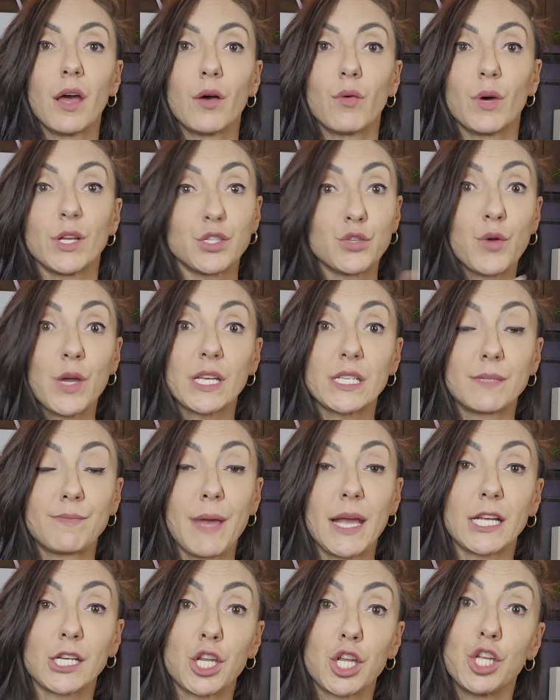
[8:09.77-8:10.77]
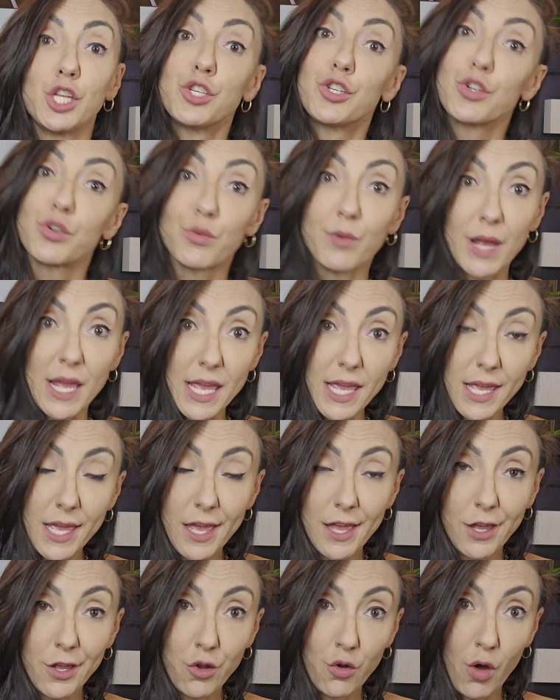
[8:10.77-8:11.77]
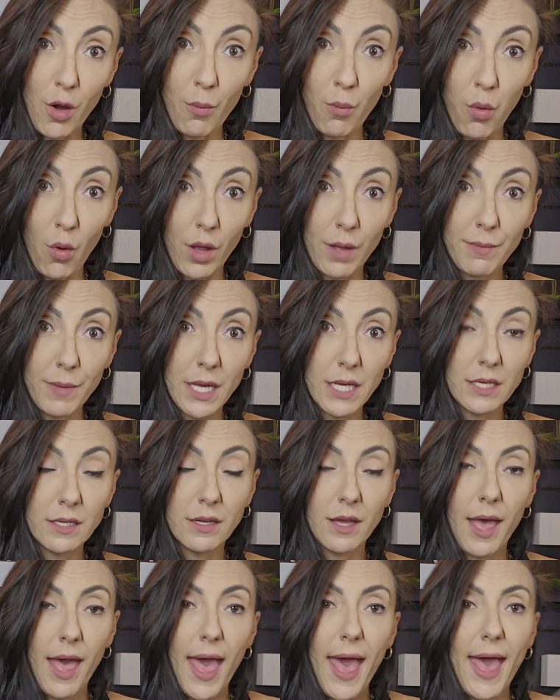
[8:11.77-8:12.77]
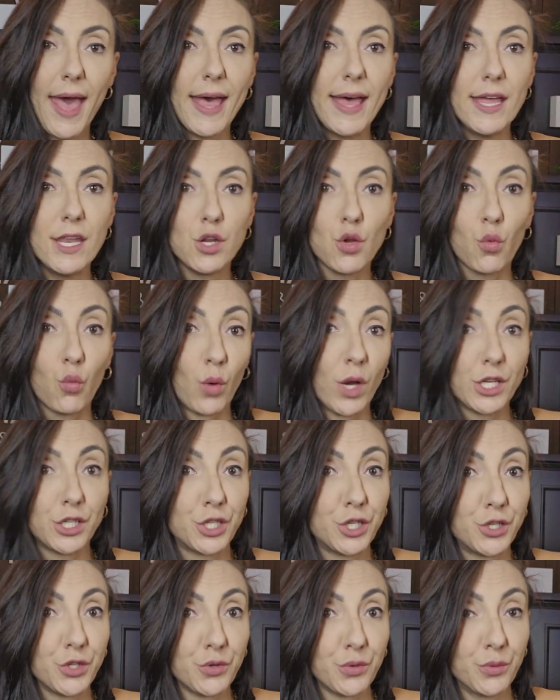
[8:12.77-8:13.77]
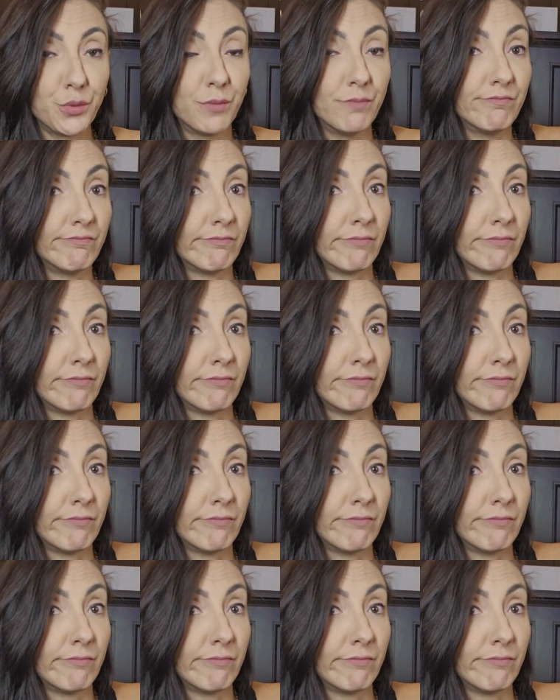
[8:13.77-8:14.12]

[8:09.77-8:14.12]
what to expect during your appointment and what to do